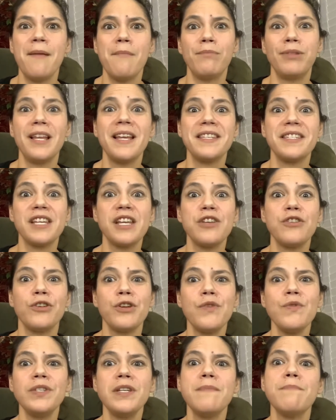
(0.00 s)
Plus, you're
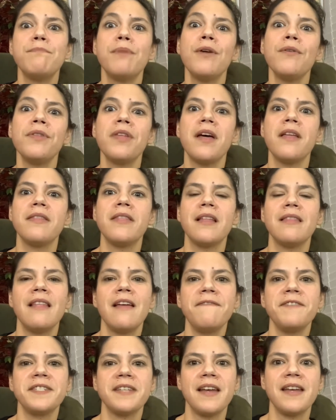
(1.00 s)
using both the
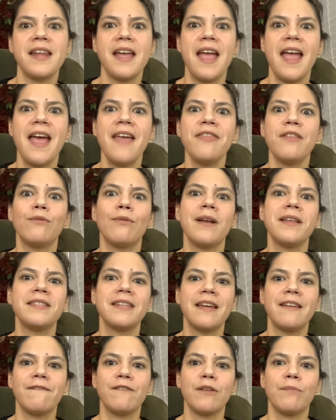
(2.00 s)
left side and the right
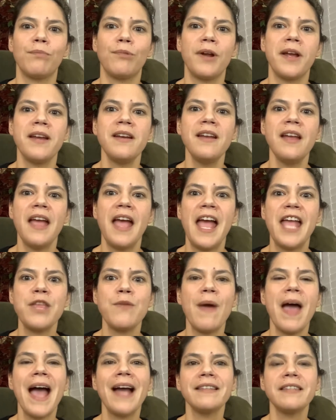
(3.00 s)
side of your brain, and
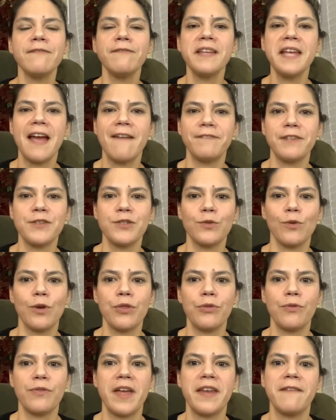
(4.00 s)
you actively have to sort
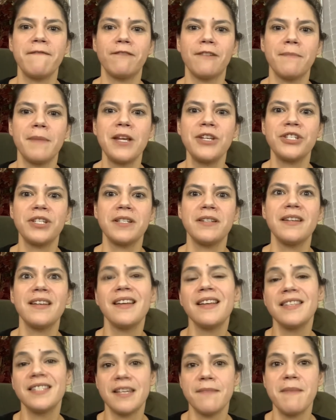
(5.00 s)
through that information
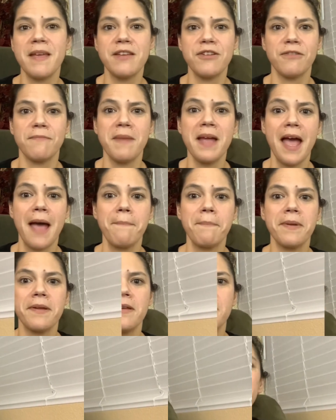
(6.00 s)
to make your map.
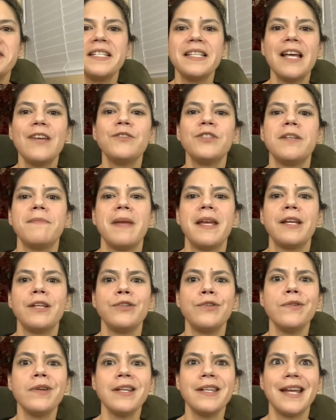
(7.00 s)
This allows you to make
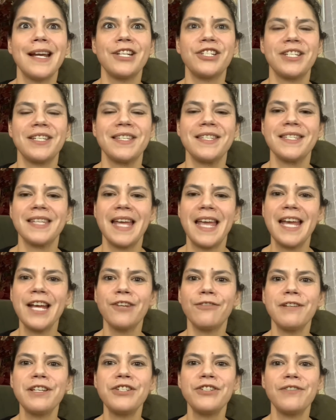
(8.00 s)
new connections,
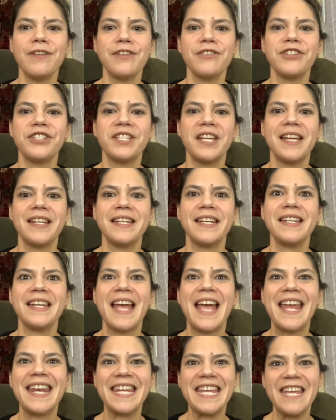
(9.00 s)
increase your understanding,
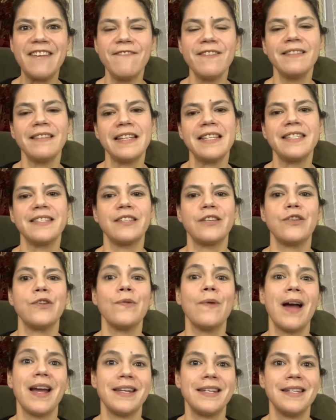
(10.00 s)
and even leads to new
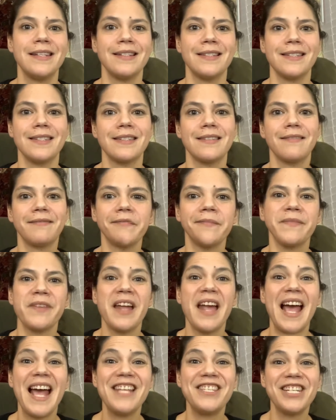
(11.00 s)
ideas.
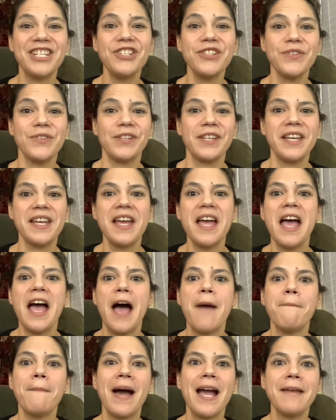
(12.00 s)
Additionally,
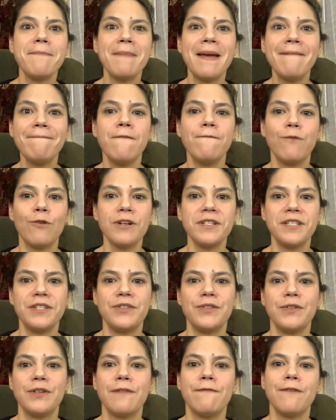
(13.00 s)
a mind map forces
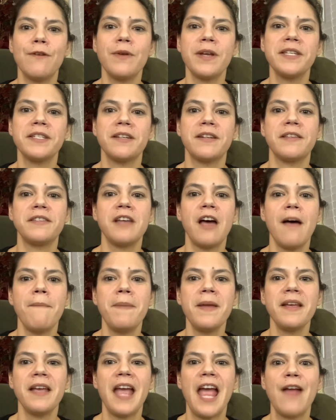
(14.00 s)
you to focus on a
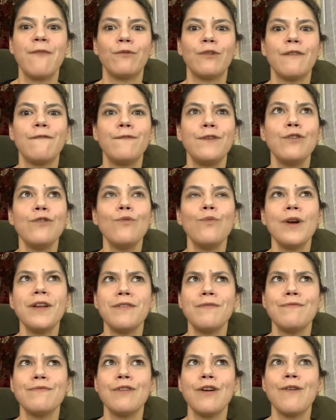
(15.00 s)
topic and review what
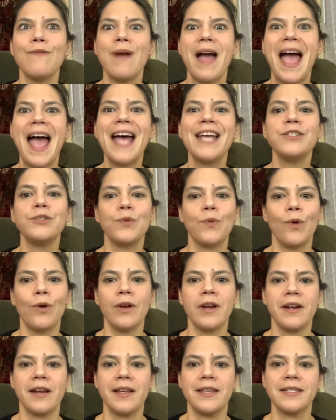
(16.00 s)
you know as you
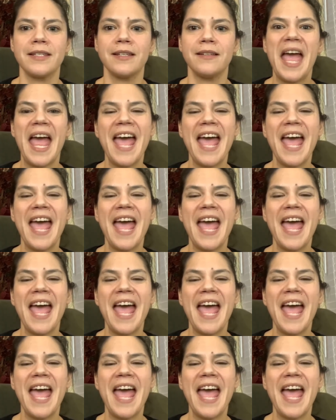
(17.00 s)
organize it.